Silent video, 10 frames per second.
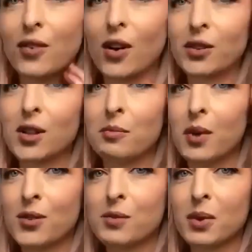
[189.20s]
Volume
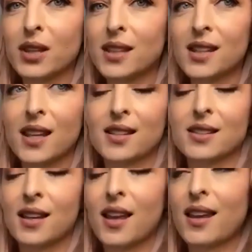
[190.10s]
Mousse, but this
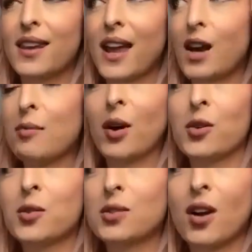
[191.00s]
is now my
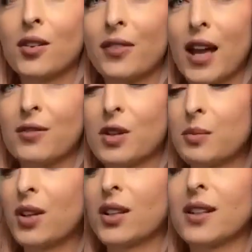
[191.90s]
all-time favourite
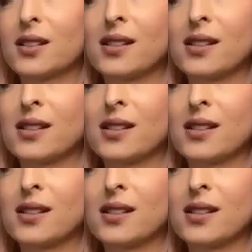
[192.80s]
products.